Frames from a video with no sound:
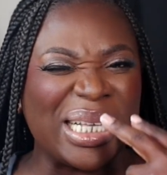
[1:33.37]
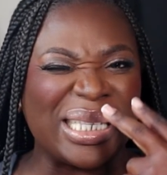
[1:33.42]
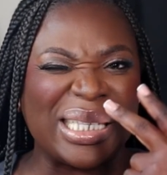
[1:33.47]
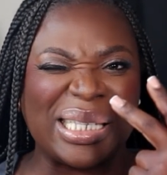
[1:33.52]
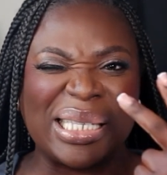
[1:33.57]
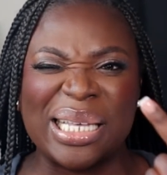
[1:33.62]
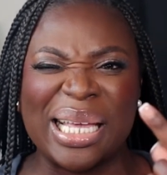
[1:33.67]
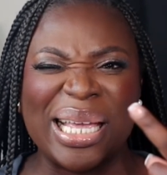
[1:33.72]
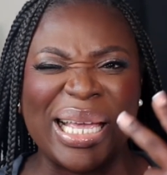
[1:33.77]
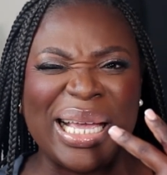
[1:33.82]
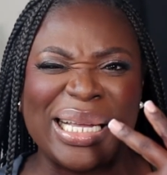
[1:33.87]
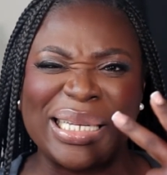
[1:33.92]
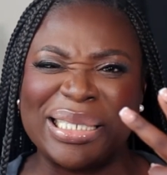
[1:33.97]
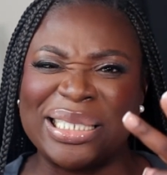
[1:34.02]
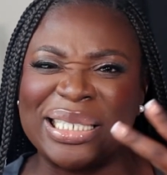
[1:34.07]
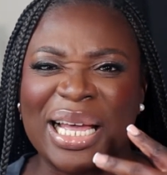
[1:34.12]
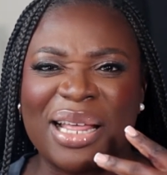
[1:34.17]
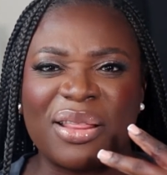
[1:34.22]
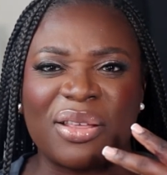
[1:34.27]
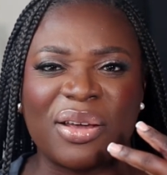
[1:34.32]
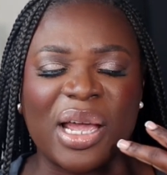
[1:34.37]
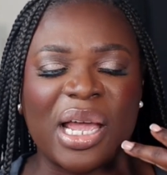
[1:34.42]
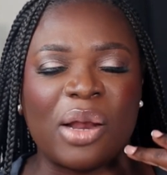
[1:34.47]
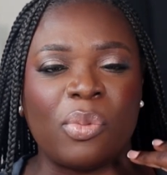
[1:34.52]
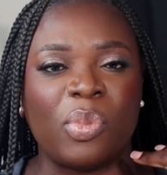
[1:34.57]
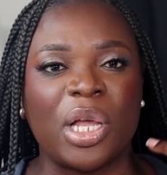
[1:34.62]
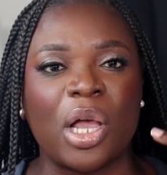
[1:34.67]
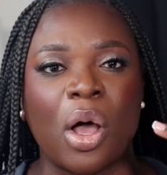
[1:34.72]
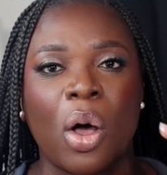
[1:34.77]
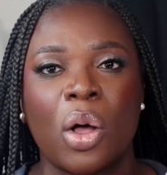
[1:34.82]
see each other
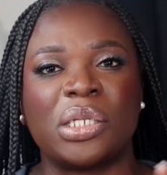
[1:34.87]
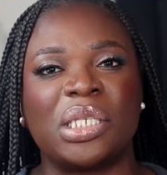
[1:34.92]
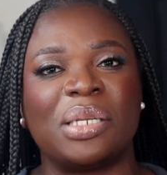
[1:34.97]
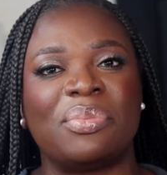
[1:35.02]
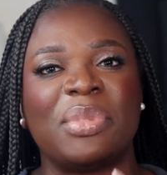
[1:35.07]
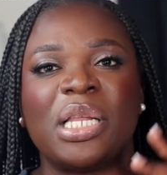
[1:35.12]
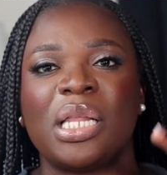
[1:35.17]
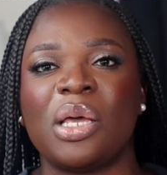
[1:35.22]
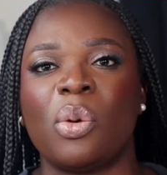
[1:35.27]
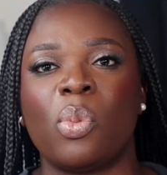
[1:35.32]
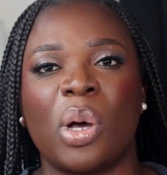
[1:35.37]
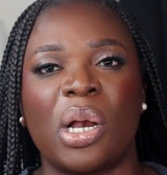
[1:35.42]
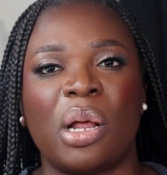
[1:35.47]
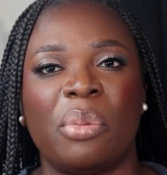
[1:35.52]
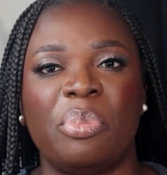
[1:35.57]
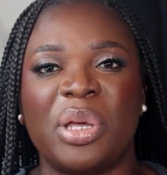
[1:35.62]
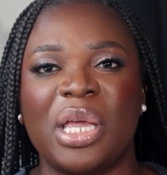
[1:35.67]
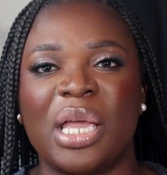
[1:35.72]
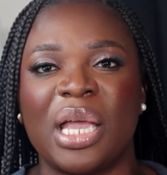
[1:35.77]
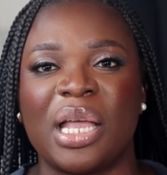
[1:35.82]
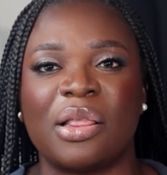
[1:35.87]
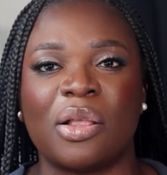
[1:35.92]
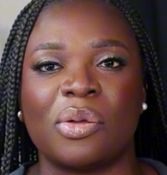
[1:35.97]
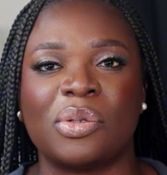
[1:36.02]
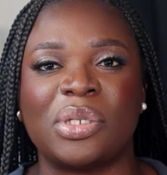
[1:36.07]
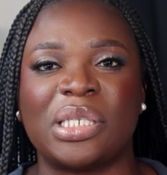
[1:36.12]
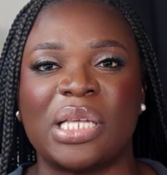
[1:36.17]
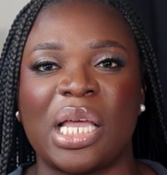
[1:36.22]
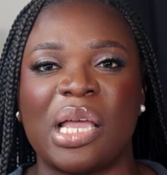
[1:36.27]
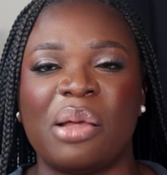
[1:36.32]
and we ultimately want to be in
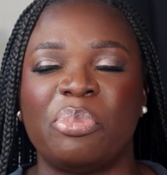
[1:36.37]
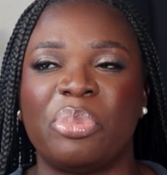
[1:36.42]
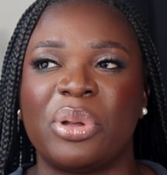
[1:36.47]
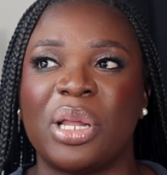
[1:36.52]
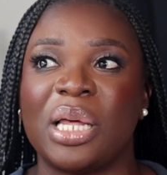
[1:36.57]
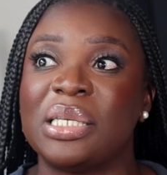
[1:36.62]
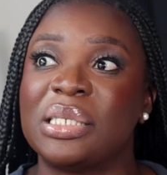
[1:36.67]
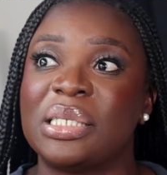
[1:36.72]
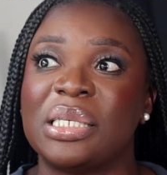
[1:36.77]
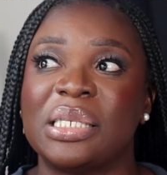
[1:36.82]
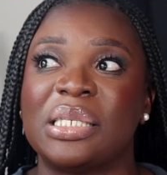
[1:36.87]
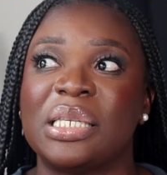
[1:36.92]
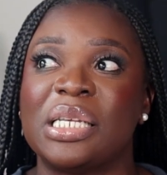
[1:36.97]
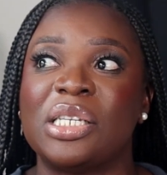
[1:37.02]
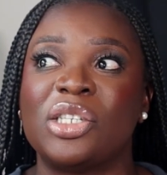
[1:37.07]
those same places.